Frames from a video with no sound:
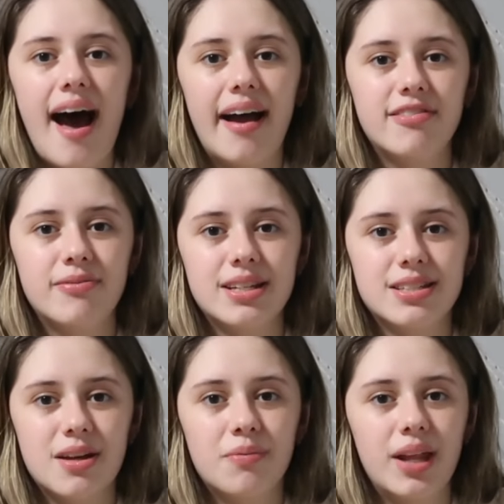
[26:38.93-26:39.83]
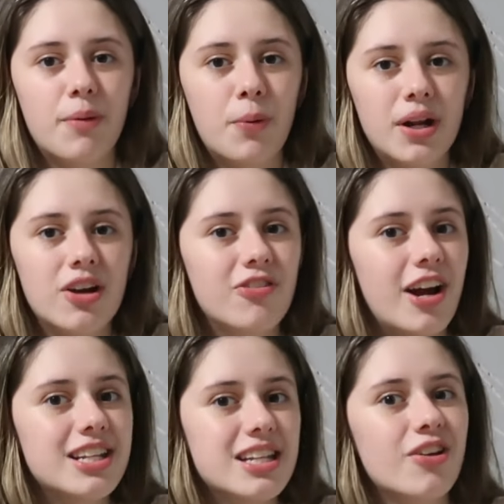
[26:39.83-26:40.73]
I've made some like pretty good
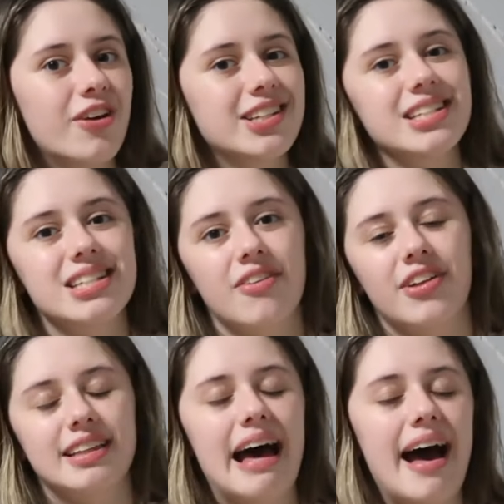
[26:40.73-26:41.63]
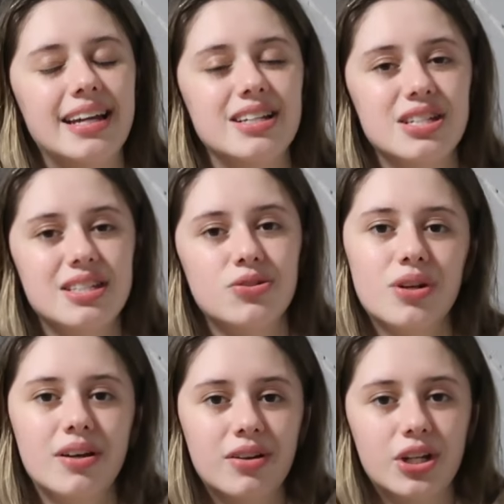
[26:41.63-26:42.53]
friends at the rinks and stuff like that, and it's just
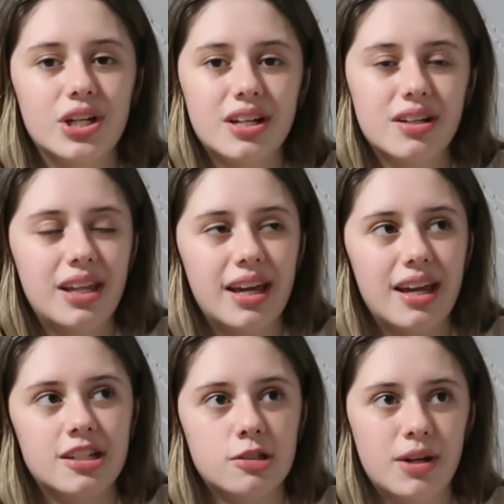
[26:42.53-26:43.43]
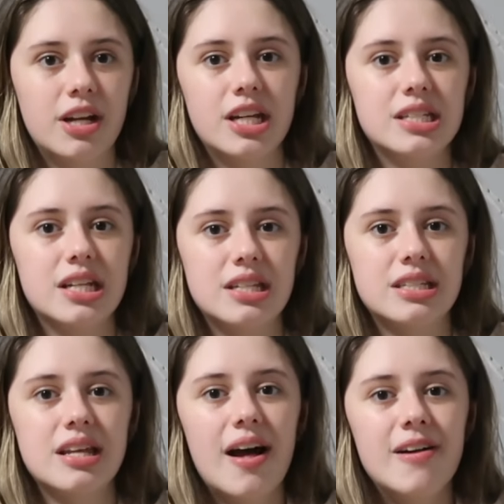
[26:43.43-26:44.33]
a good like experience
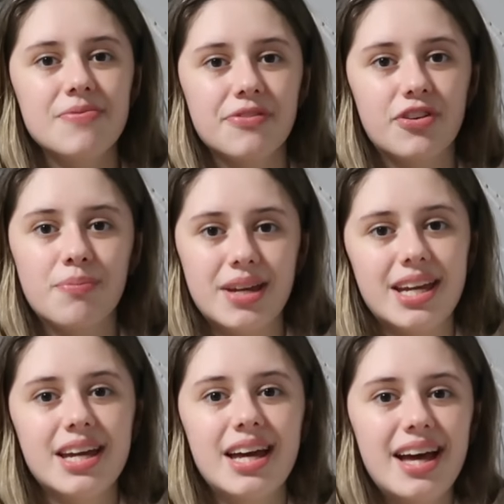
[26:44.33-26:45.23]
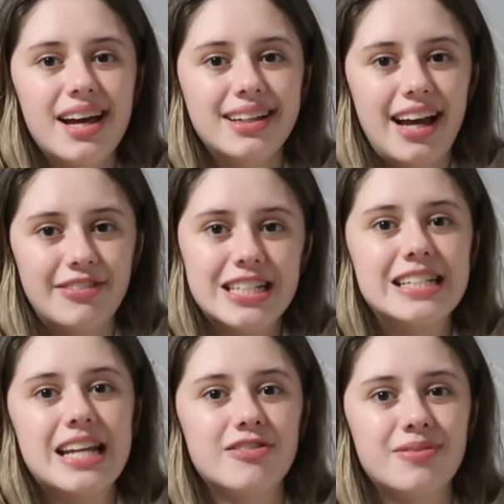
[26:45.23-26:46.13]
because for me ever
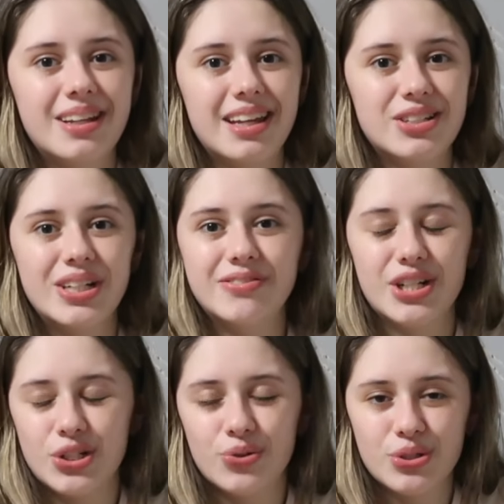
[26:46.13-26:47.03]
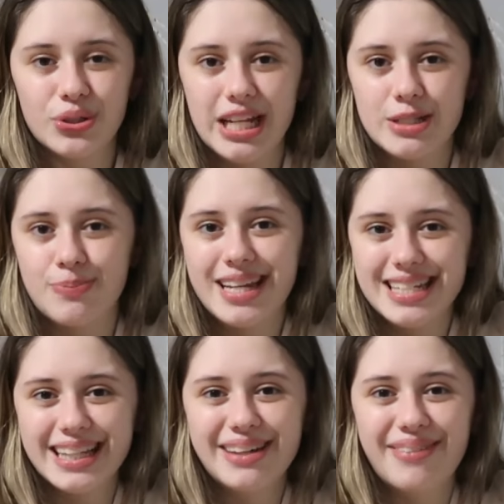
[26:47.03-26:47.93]
since I've been like doing virtual school, that's
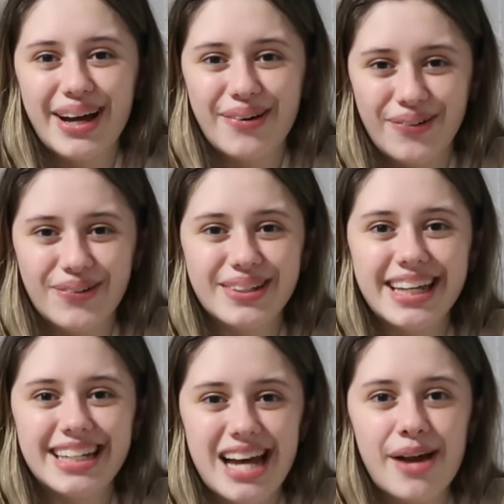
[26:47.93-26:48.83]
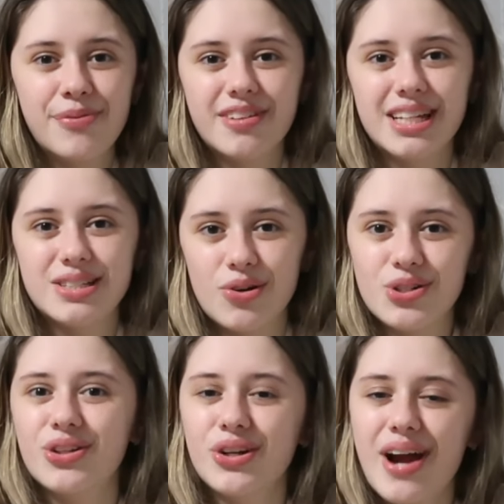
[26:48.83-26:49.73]
basically my only type of like
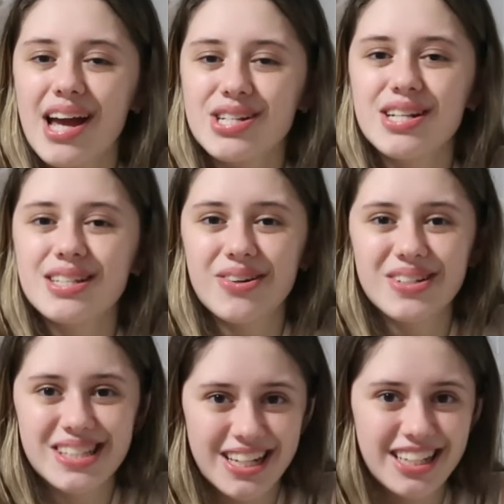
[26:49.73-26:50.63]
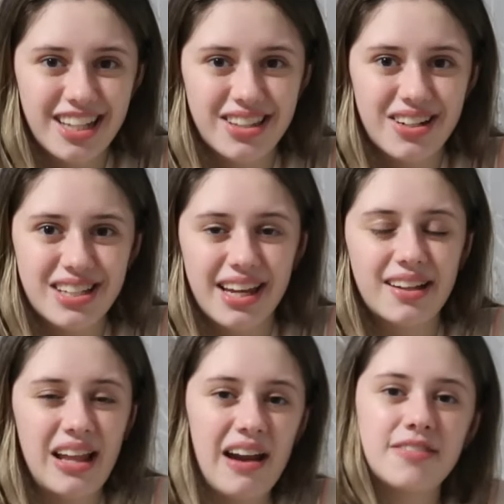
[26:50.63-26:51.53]
social interaction. So it's good that there's like
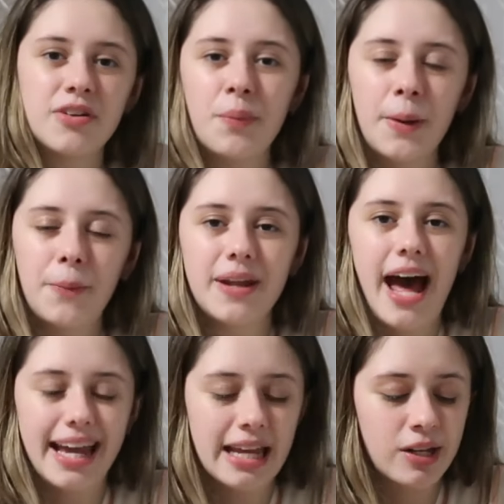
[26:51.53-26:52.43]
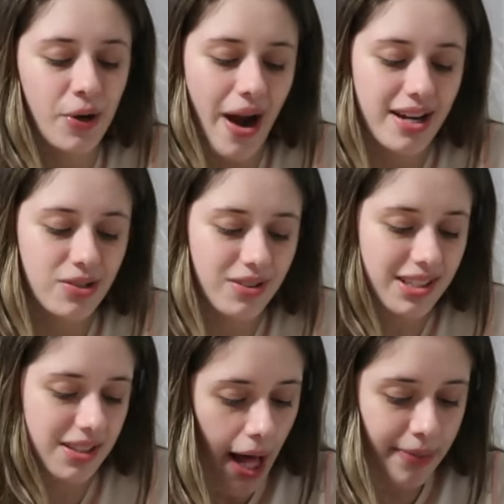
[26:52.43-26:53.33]
a lot of different people that I can interact with.
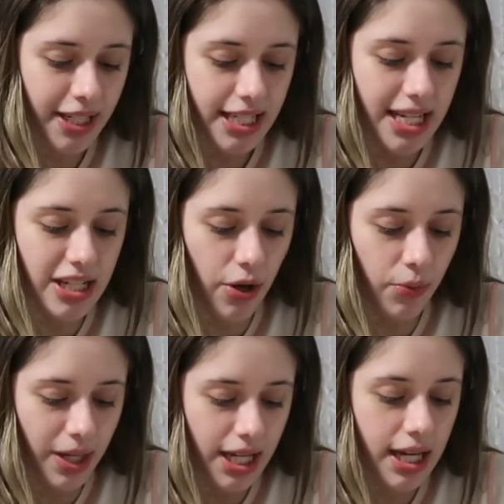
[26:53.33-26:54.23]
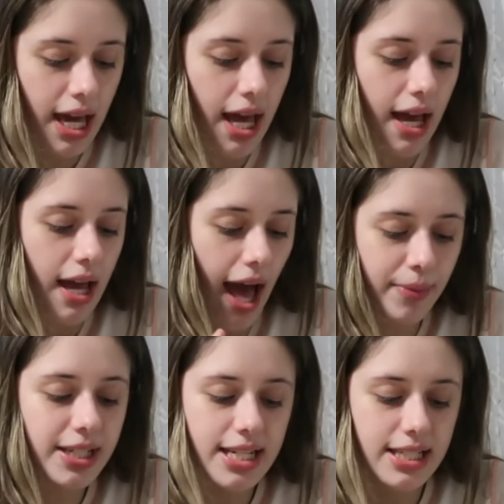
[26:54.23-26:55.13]
How many days a week? How
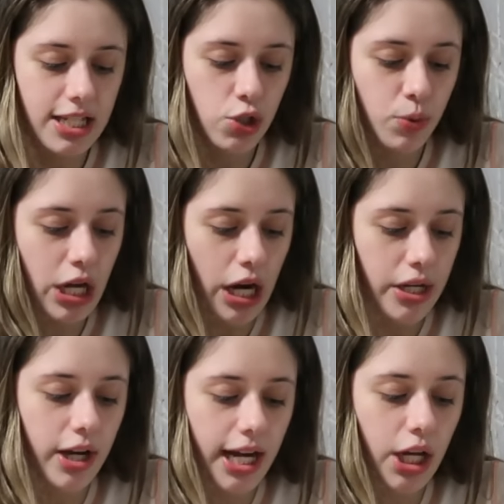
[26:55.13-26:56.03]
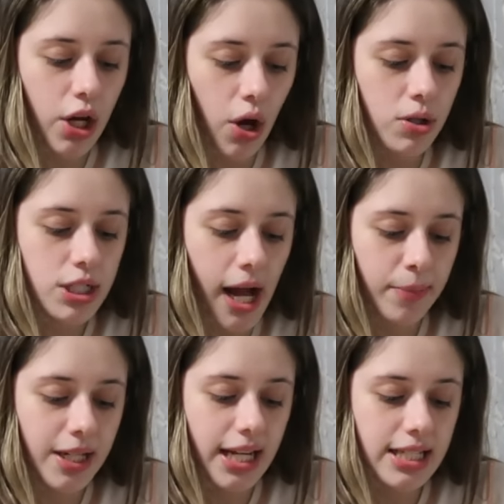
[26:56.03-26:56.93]
many days each week are you getting coached? How
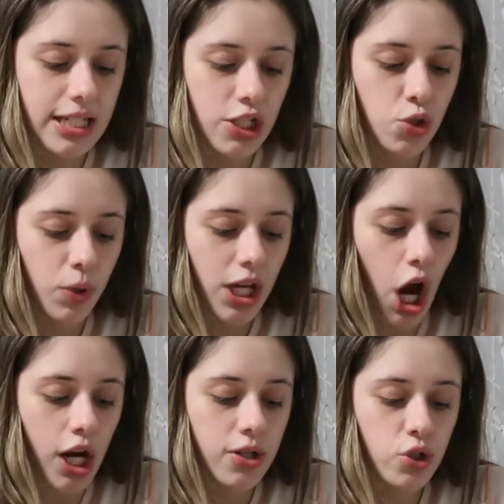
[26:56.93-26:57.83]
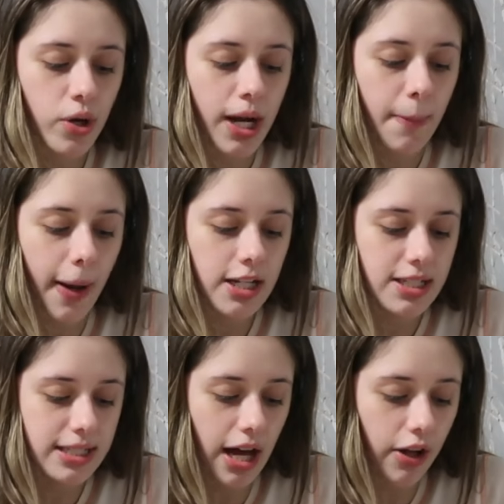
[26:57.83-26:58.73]
many days each week are you trained by
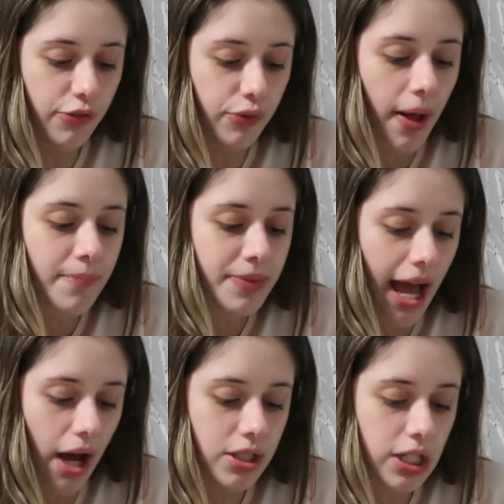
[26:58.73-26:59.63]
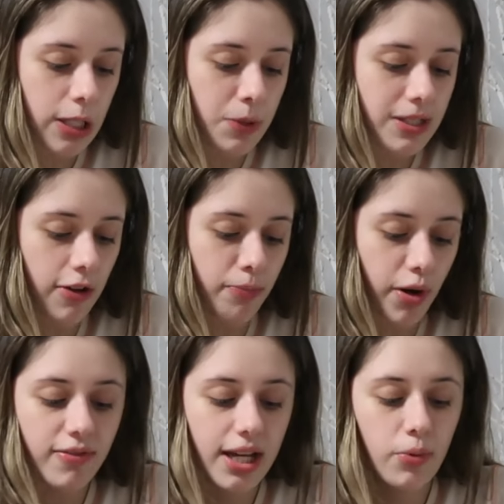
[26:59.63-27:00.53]
yourself? how do you keep yourself
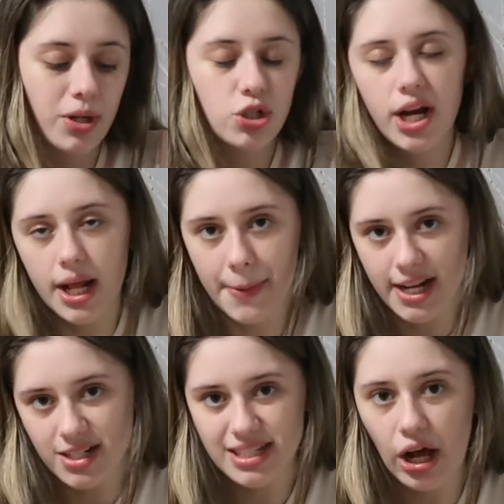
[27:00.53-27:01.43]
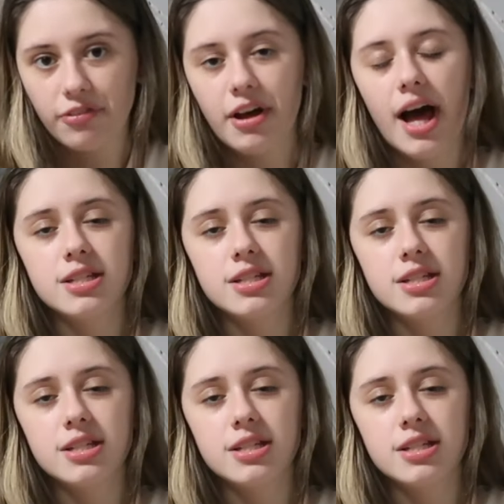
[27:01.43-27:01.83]
motivated when training by yourself?